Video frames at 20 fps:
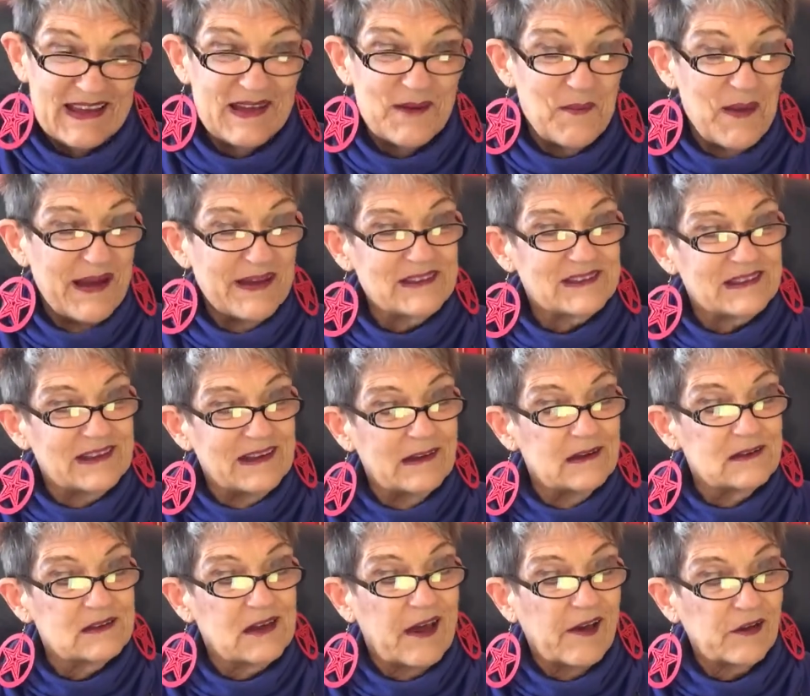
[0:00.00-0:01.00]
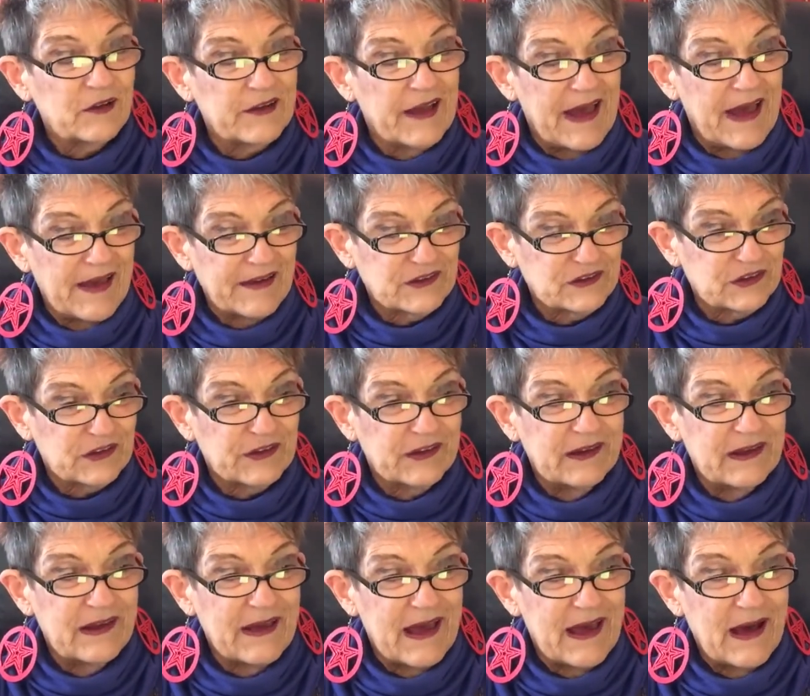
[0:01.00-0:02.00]
amazing, is
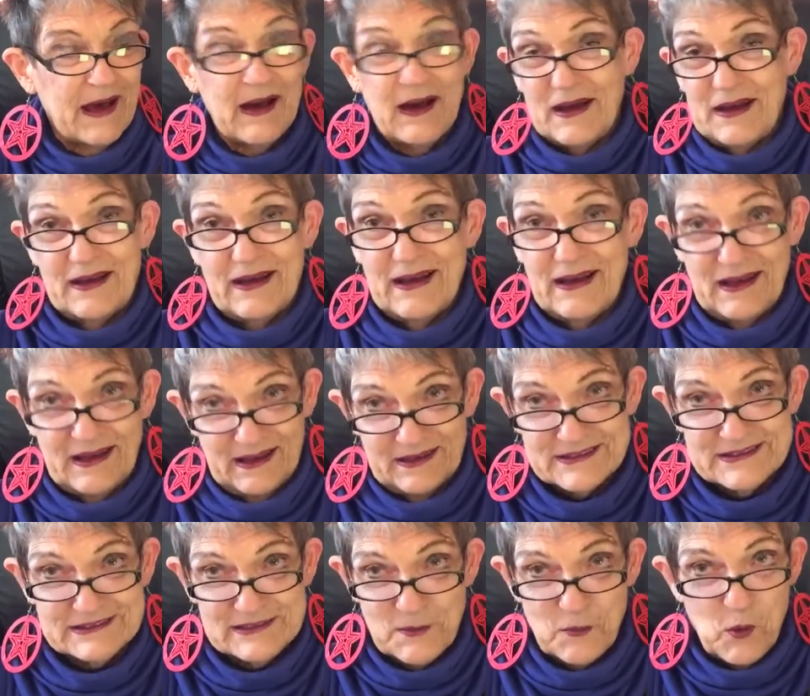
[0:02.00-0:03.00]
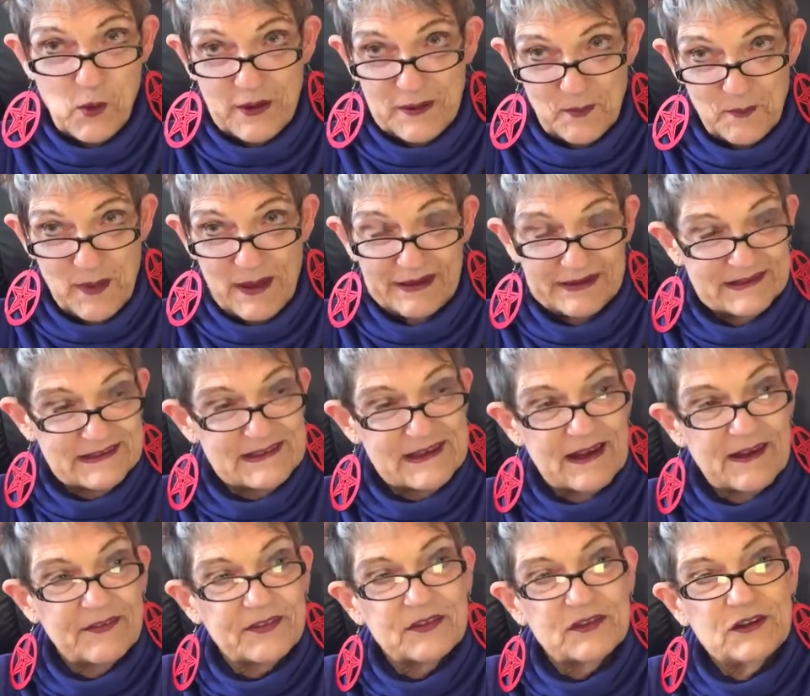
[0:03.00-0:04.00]
actually somewhat about
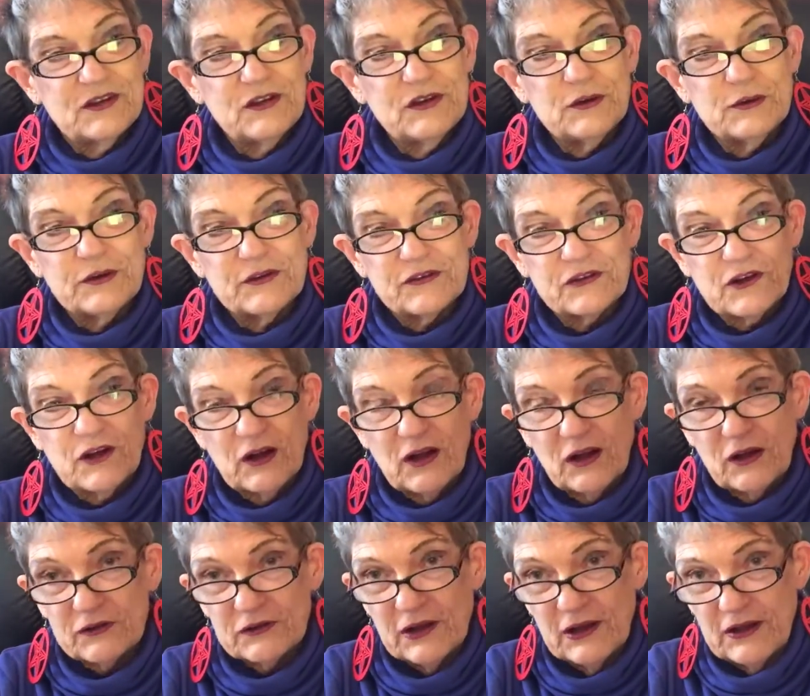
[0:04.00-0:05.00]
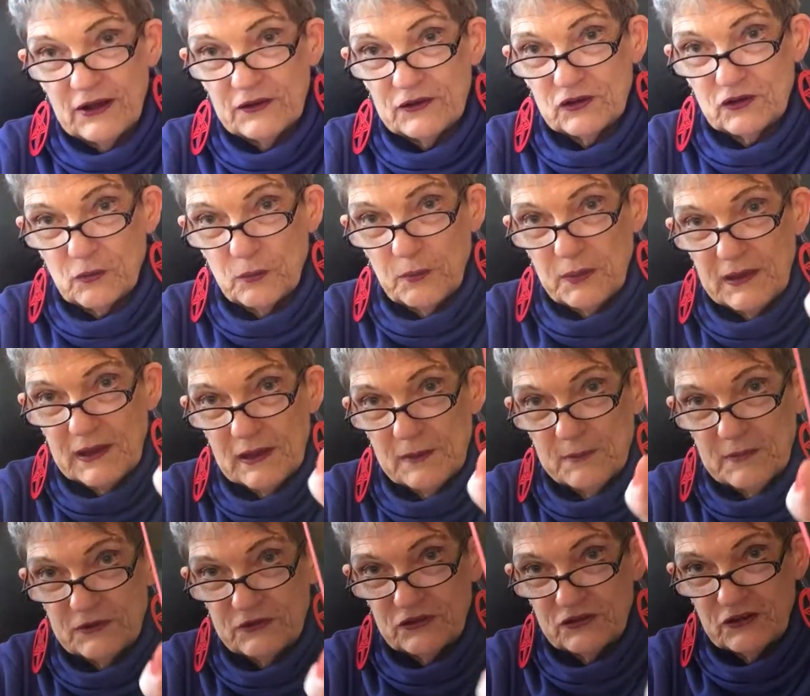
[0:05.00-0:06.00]
death too. It's called To Be a
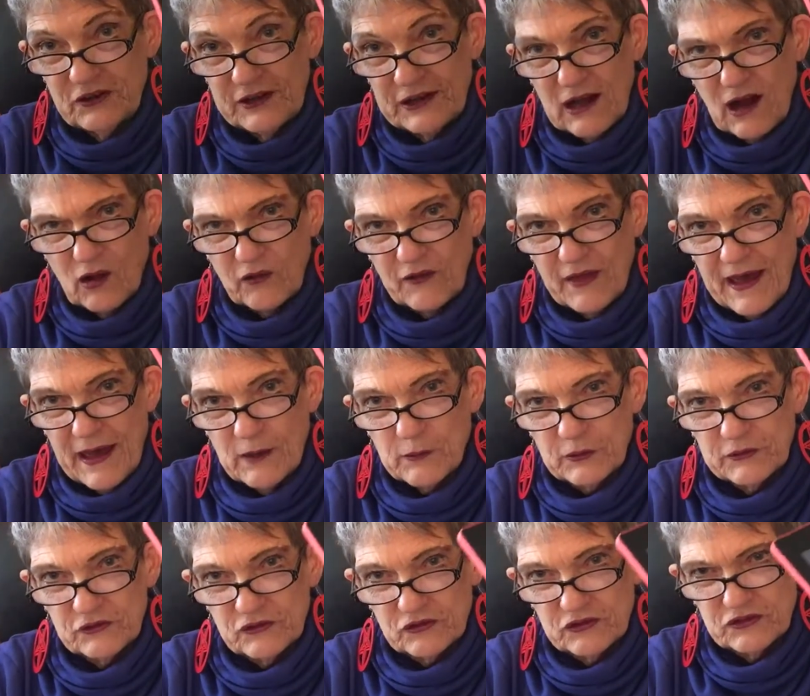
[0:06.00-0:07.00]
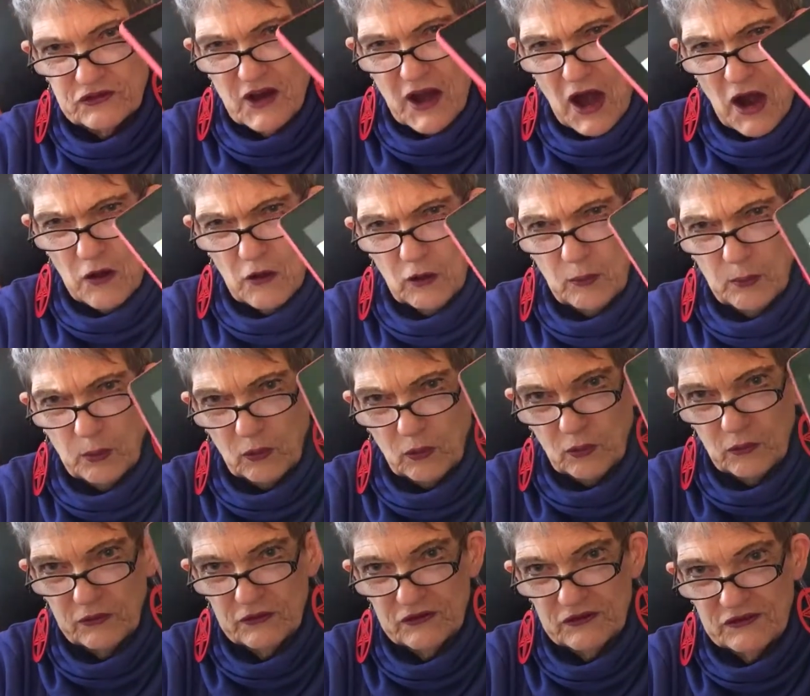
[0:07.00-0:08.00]
Machine. Oh, that one's terrible,
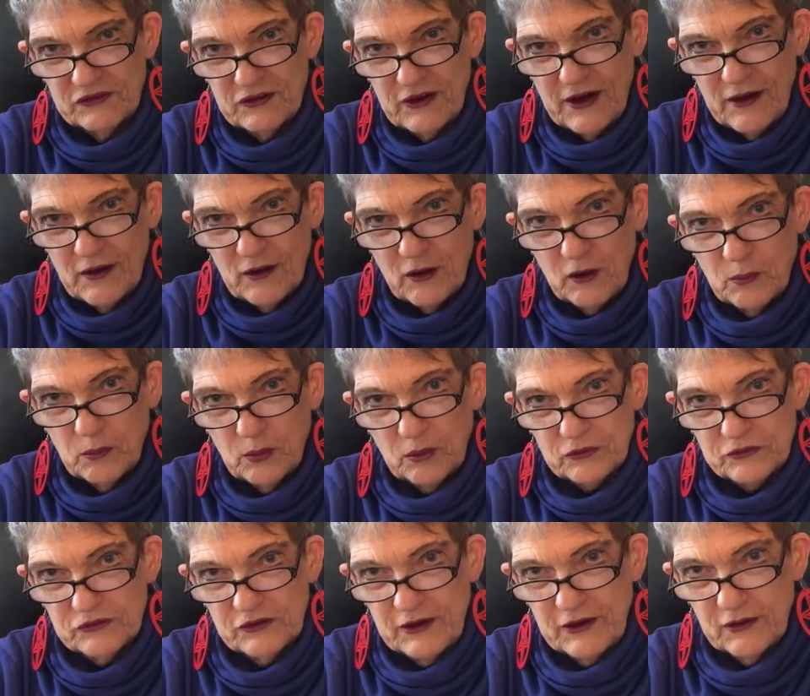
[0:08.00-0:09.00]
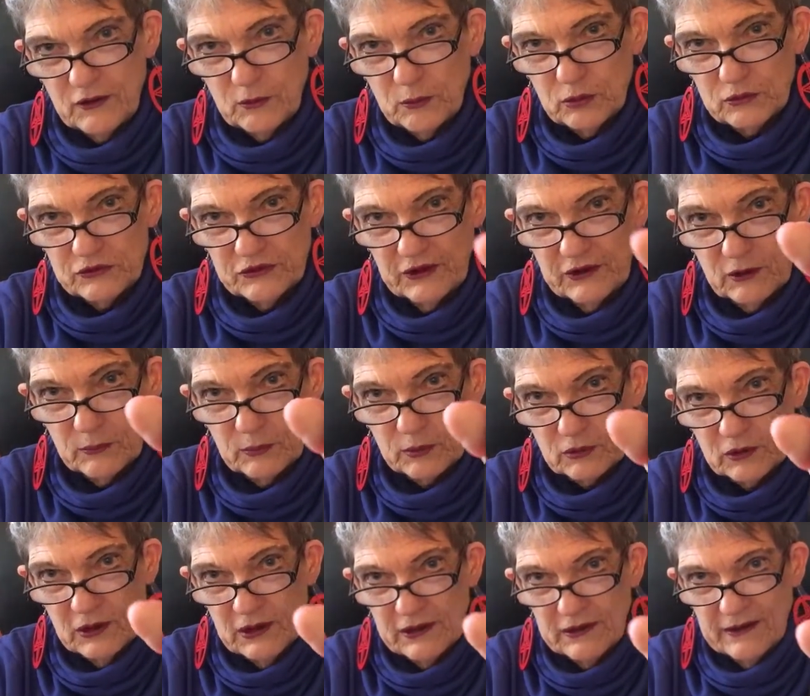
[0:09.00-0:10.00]
terrible, terrible,
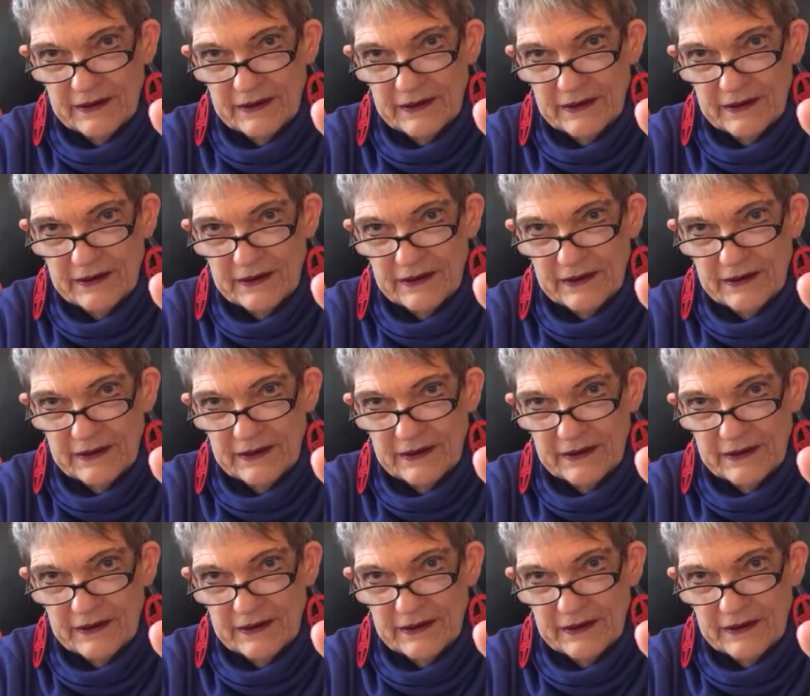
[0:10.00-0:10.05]
terrible.